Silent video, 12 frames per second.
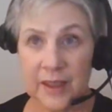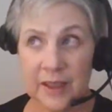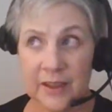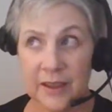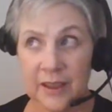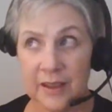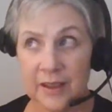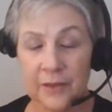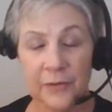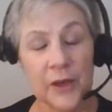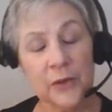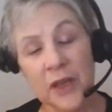
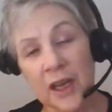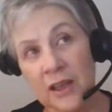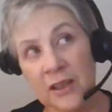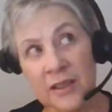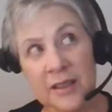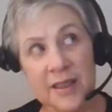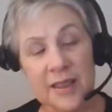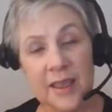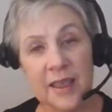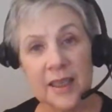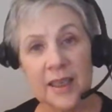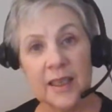the phone calls
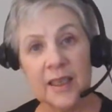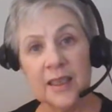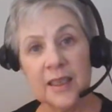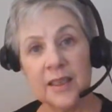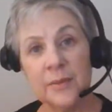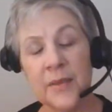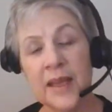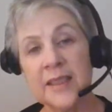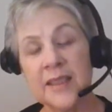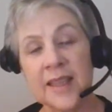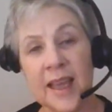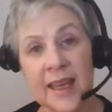
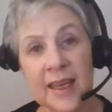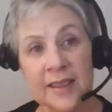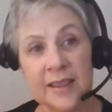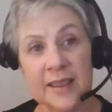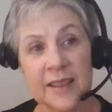makes that